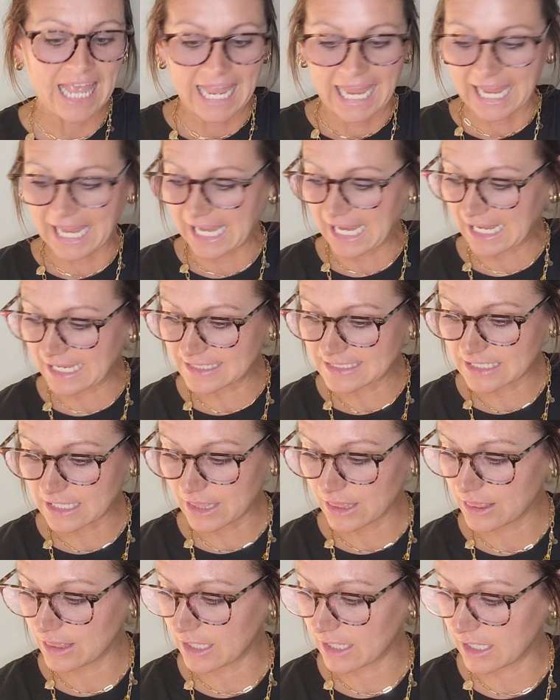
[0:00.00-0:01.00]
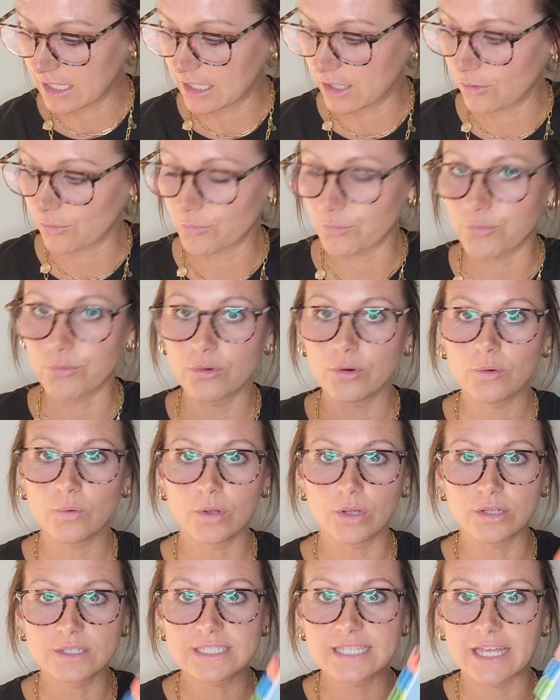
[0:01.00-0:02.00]
And the
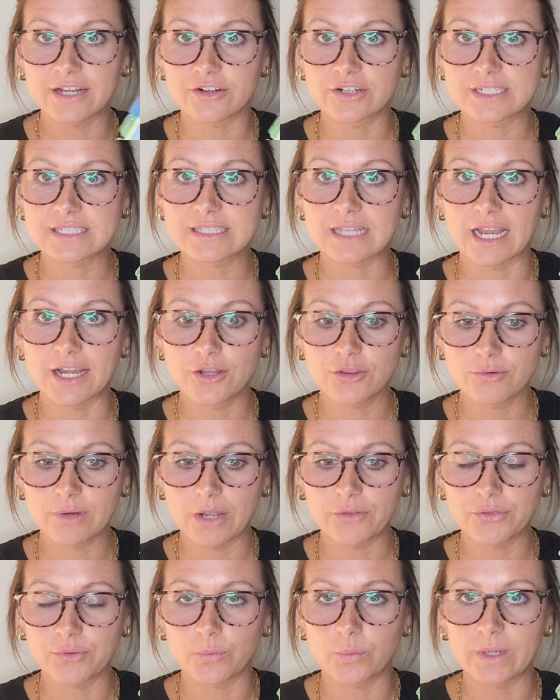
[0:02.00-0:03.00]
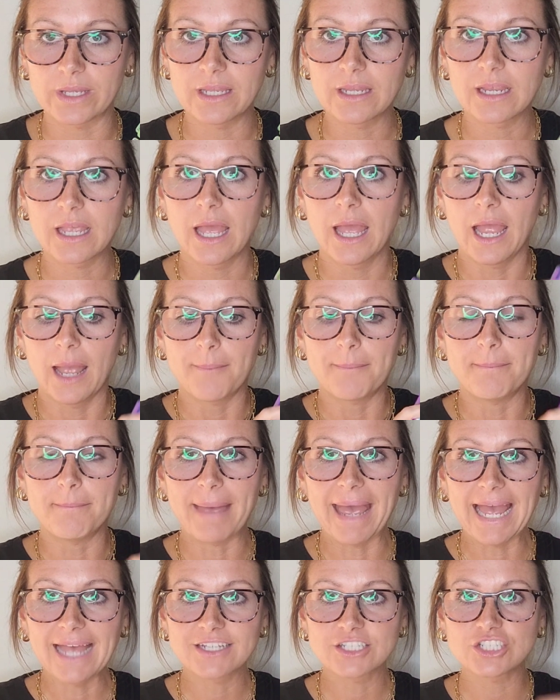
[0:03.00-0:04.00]
rules that are assigned throughout the week
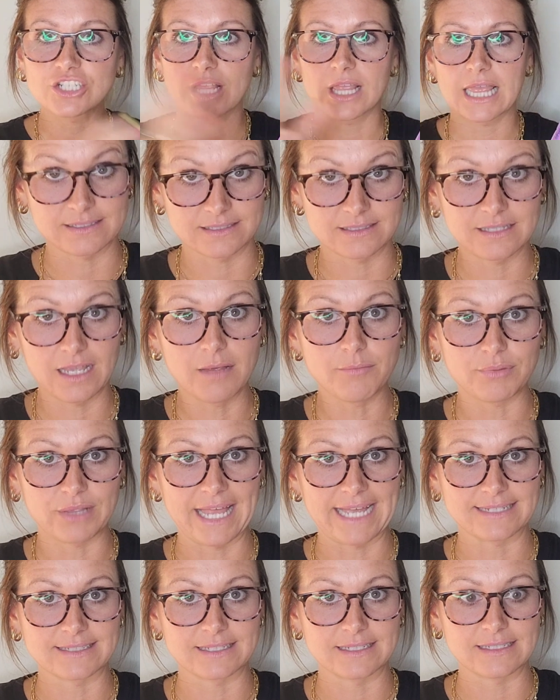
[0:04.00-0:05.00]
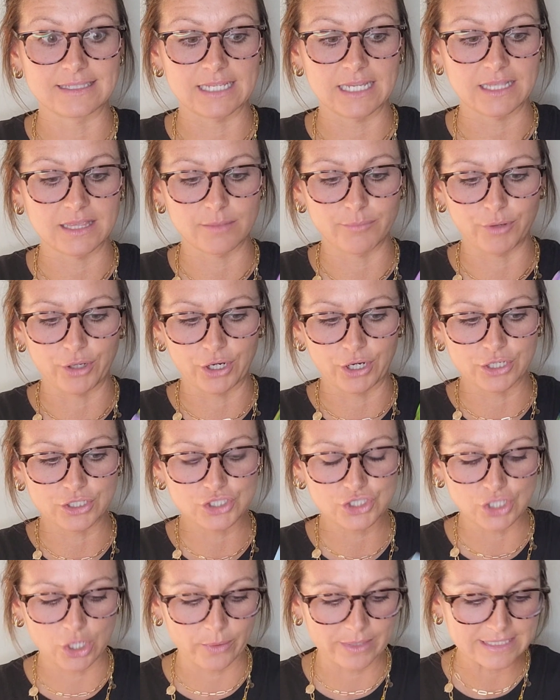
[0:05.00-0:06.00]
match the sub-lessons in the book.
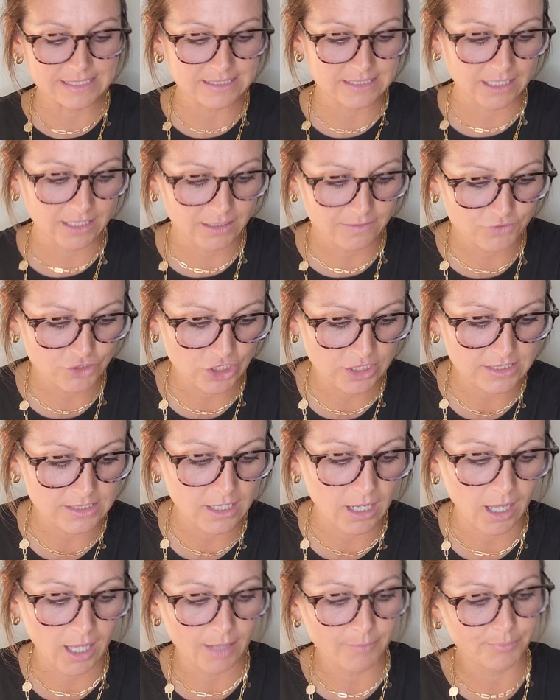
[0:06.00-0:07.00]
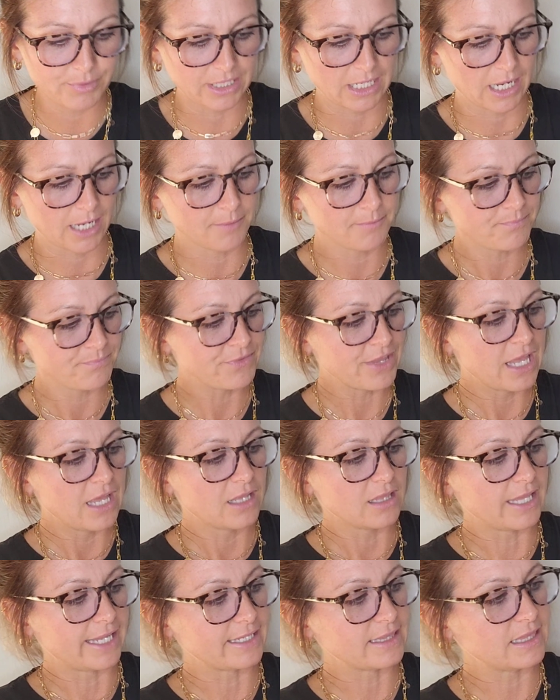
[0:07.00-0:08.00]
So instead of just copying,
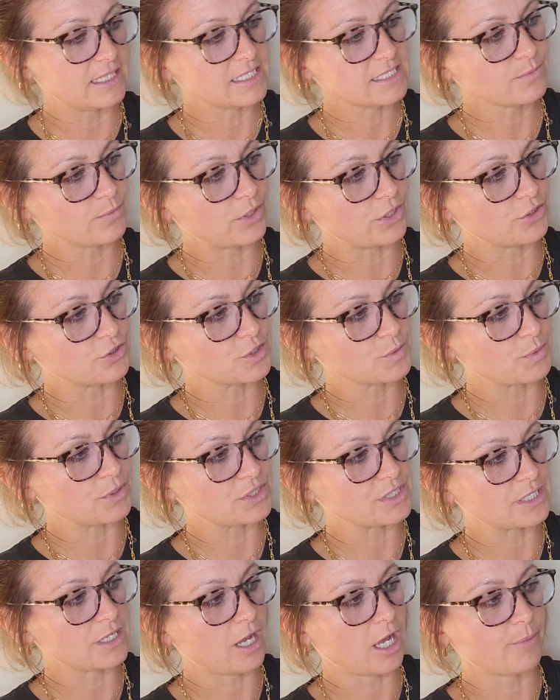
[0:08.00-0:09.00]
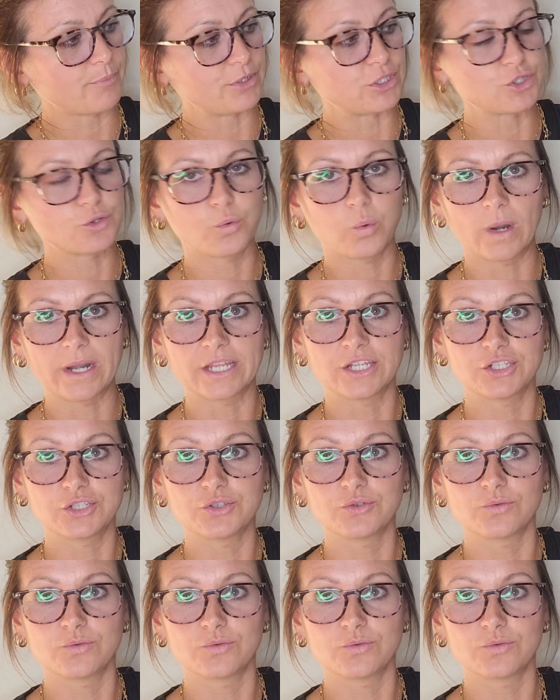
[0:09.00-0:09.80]
like this week, you're supposed to copy 22